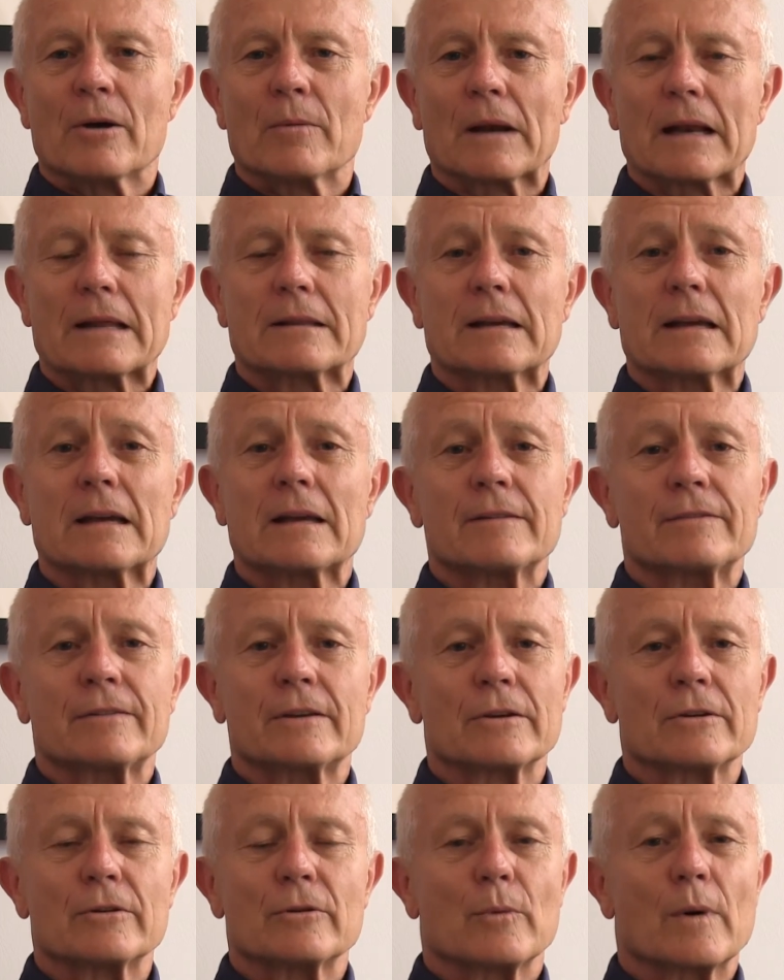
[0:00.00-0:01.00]
Well, I think if
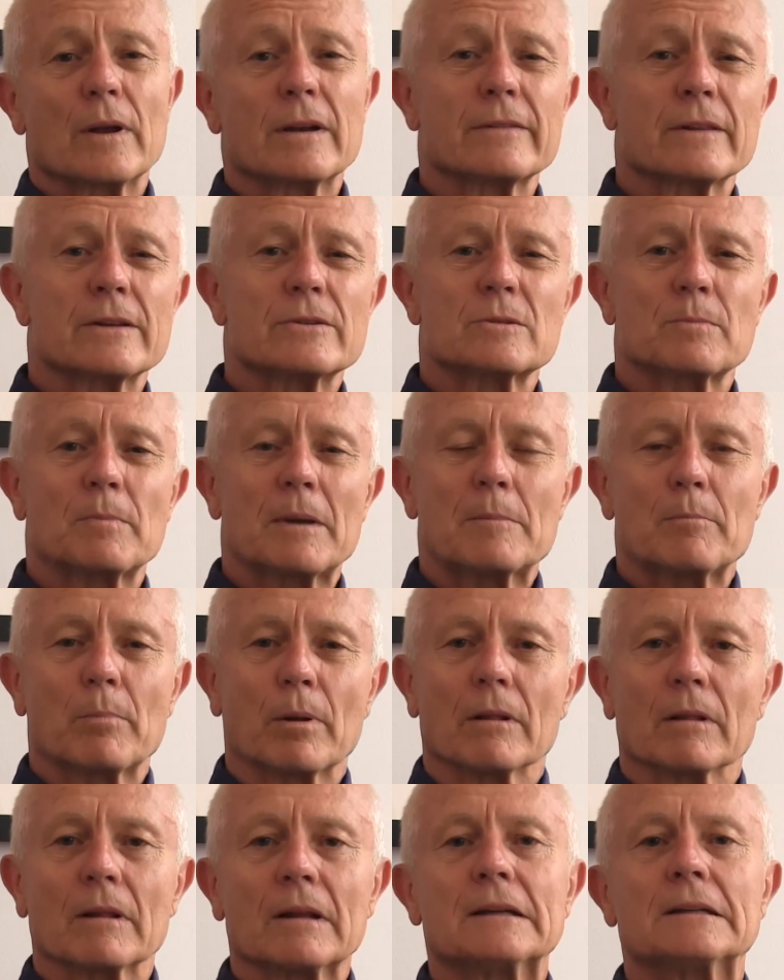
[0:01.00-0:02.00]
you're one of those
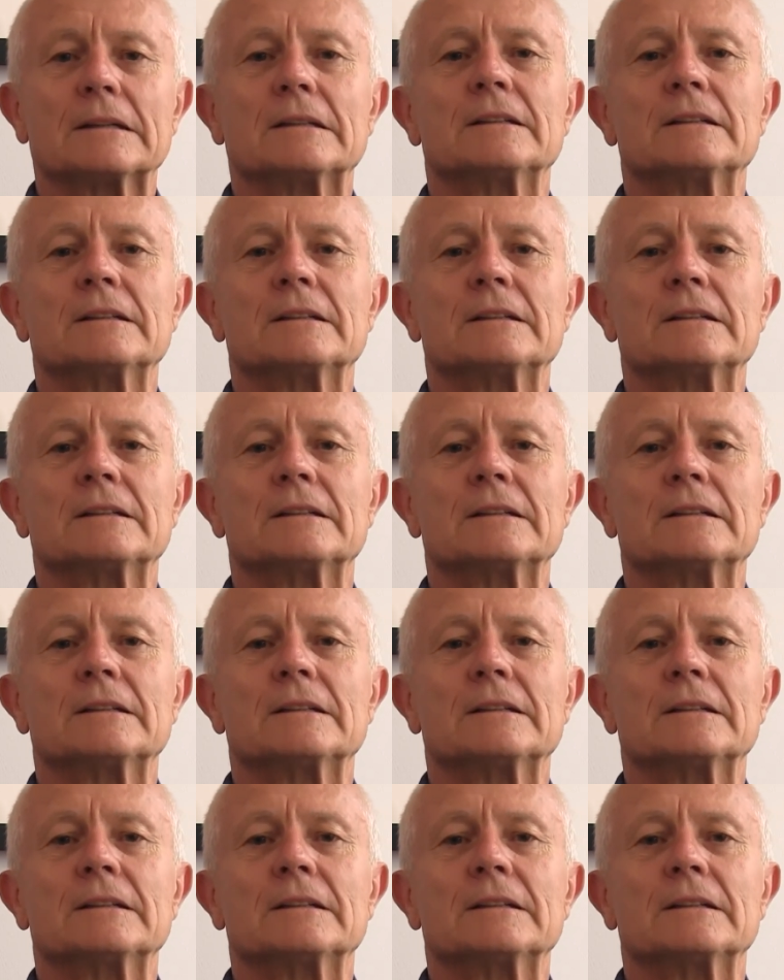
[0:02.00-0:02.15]
people